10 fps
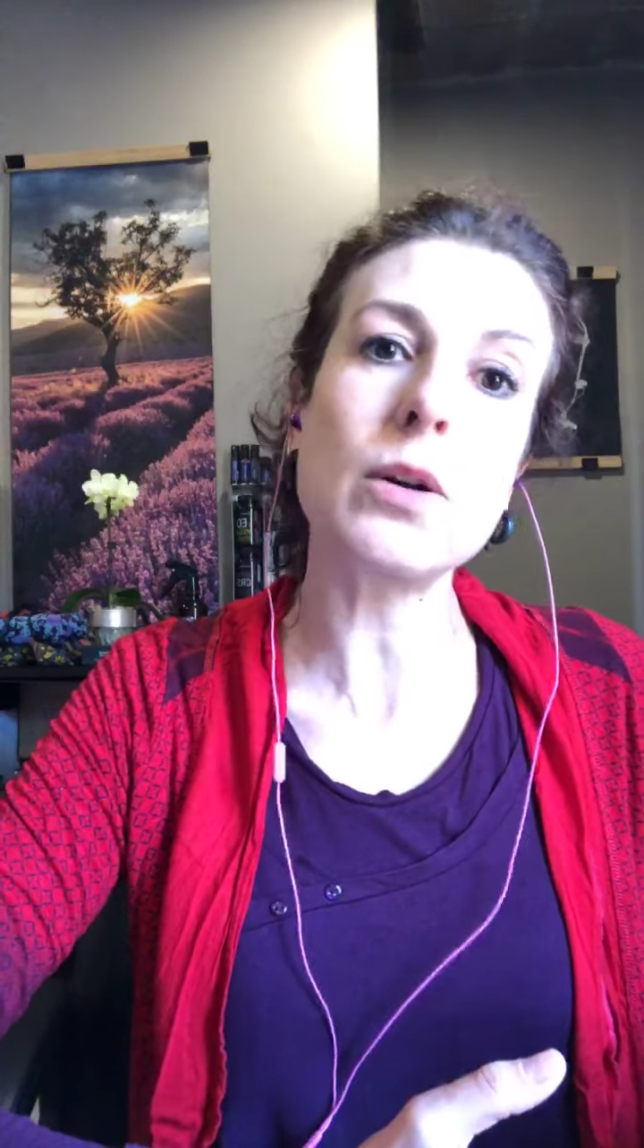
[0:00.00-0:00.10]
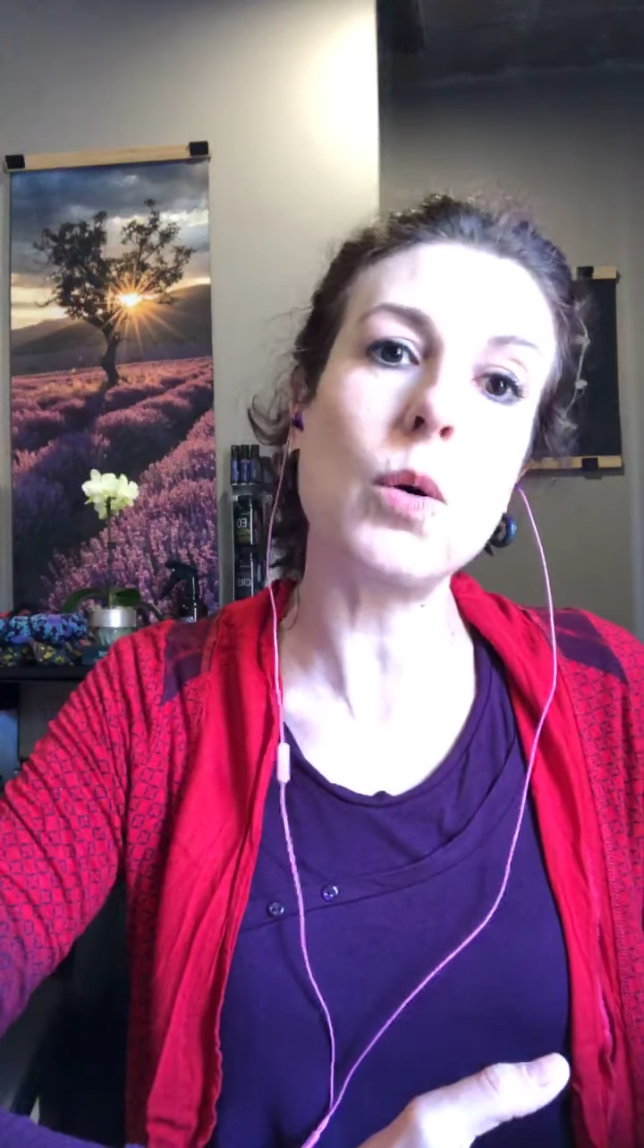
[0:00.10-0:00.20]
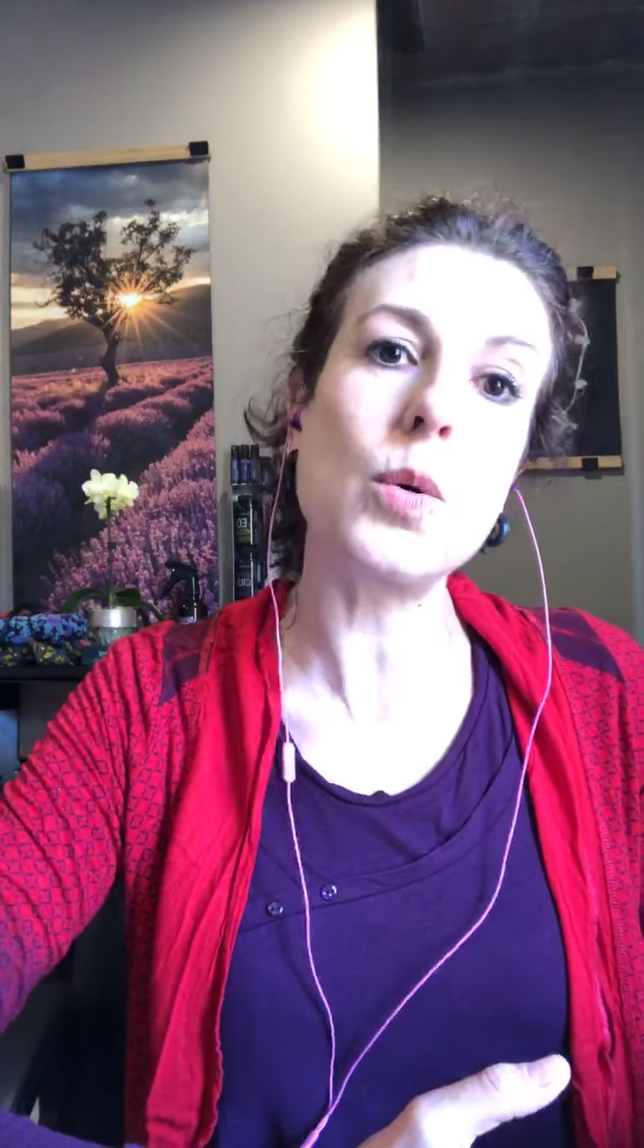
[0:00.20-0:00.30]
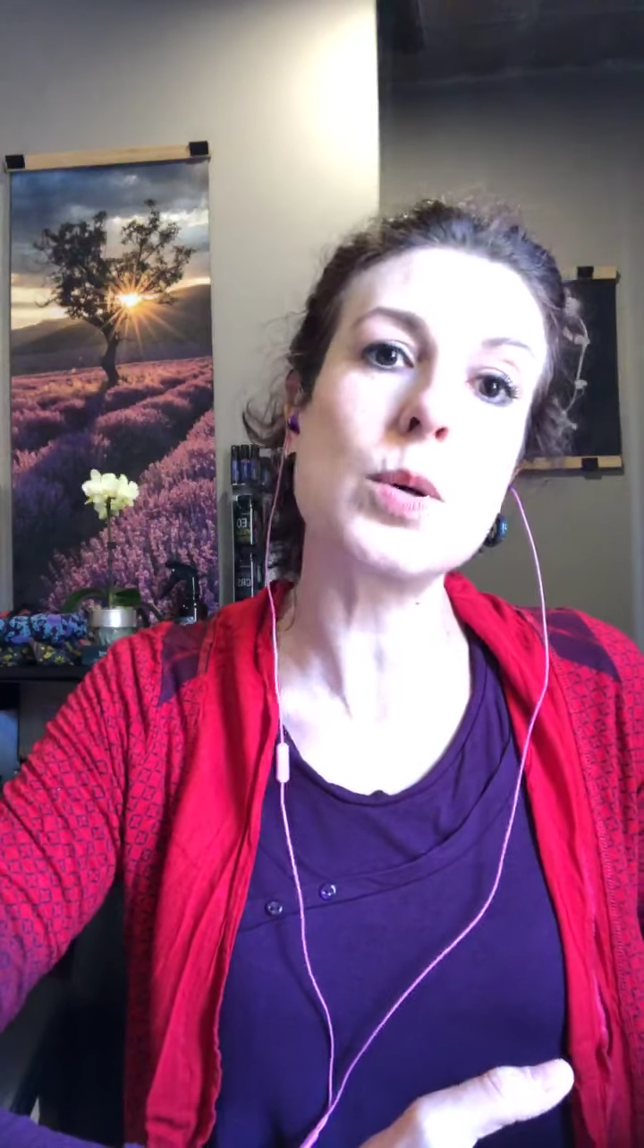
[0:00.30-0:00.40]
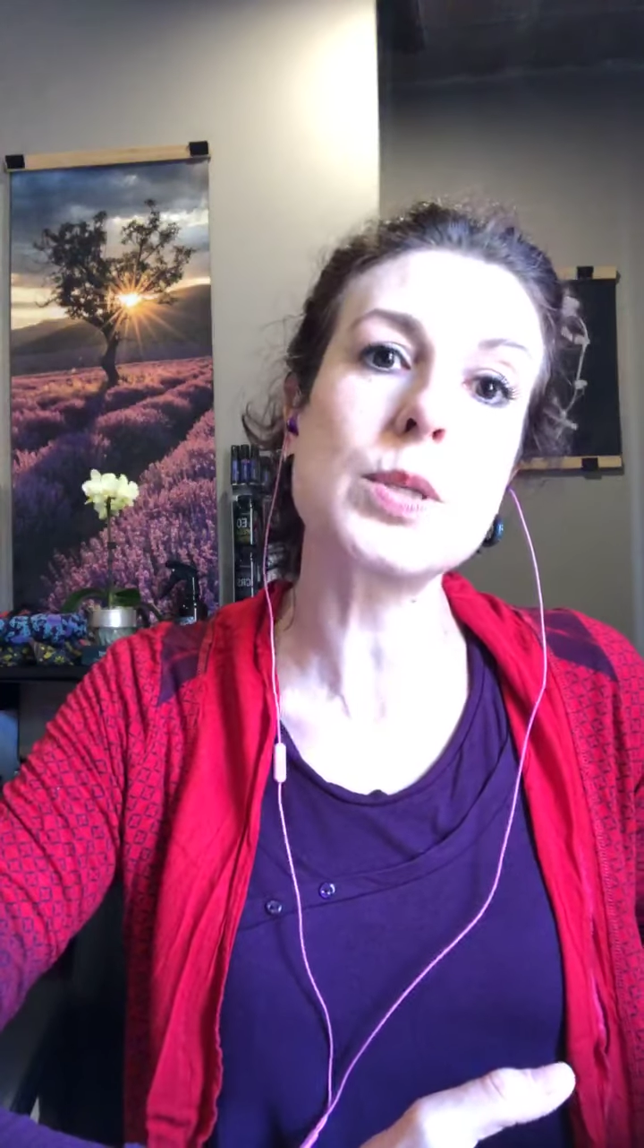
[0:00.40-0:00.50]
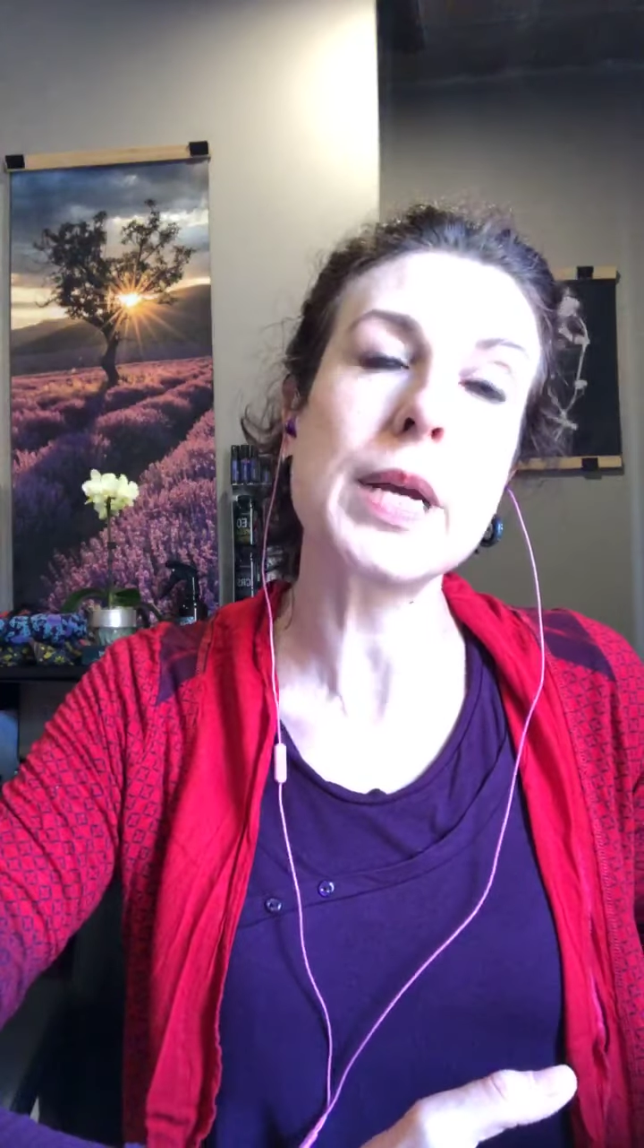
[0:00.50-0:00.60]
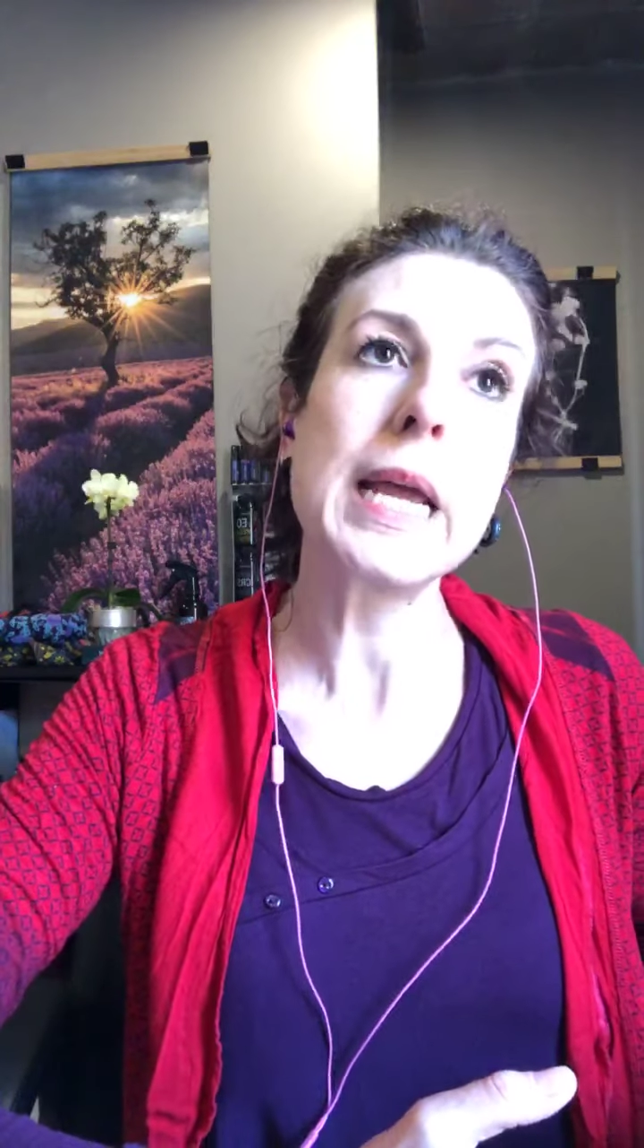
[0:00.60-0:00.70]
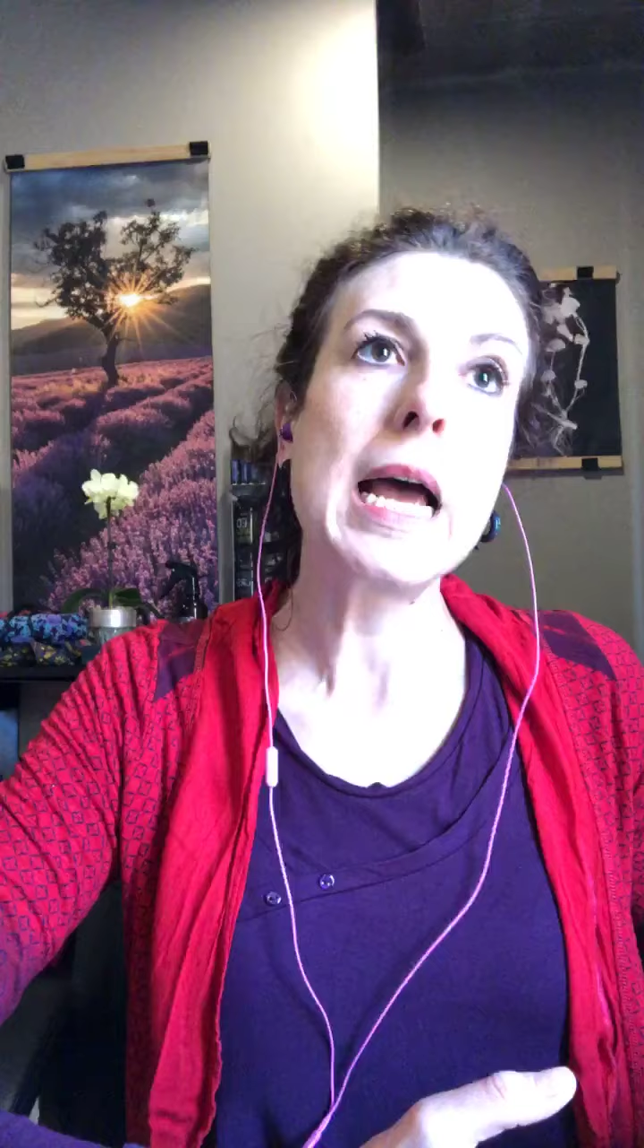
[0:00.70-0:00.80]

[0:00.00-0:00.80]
caused